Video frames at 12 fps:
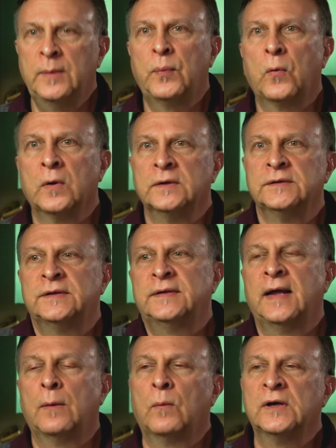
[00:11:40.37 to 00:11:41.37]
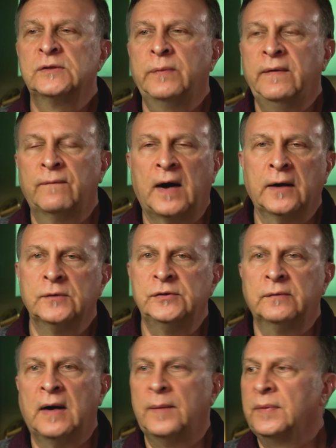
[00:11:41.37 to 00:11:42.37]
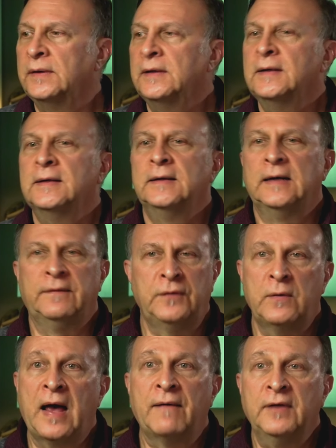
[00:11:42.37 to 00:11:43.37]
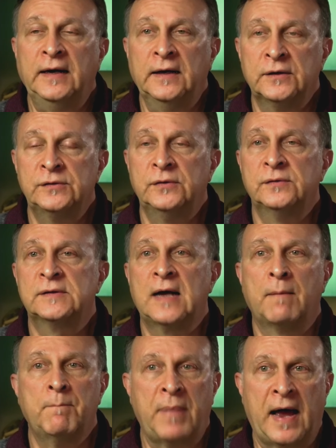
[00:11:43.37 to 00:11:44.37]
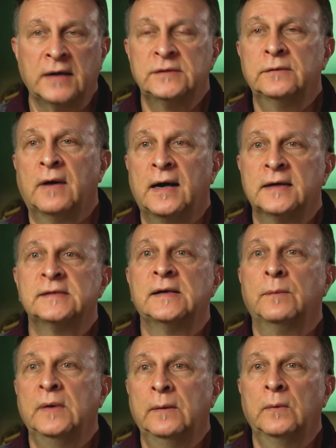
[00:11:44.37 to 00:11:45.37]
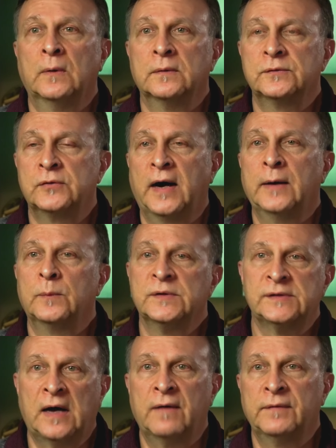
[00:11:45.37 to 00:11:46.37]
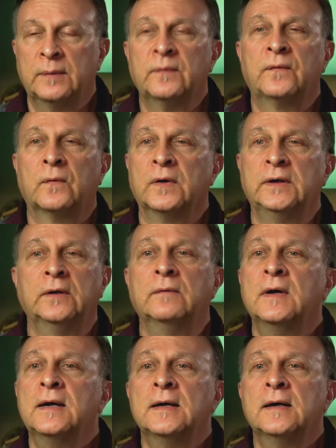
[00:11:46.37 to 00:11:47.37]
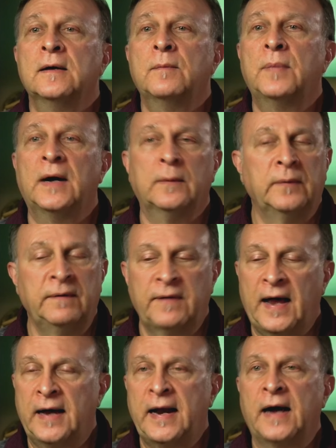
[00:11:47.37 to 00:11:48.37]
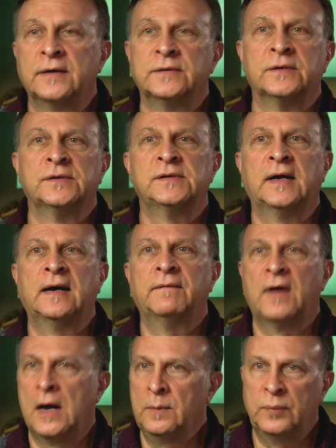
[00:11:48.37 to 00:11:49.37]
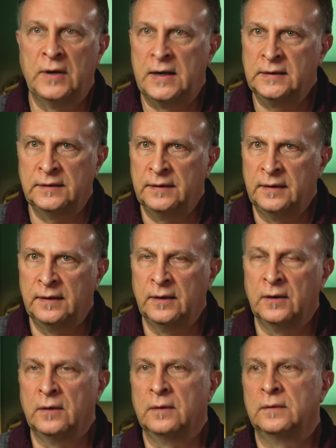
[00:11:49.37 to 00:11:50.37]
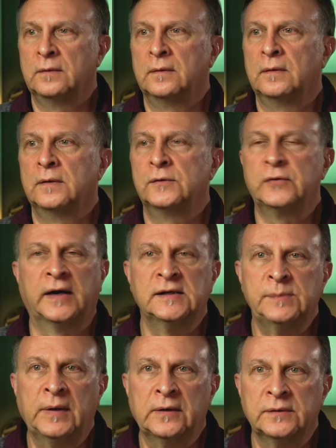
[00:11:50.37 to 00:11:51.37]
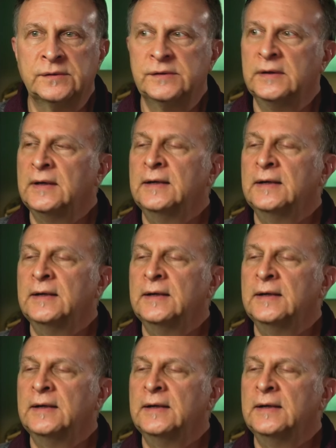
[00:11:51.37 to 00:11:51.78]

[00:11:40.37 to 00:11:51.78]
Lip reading: important that once we've wired you up, if you have any issues, come back to us and we will try and resolve them for you. But we've had actors that have unplugged their transmitters.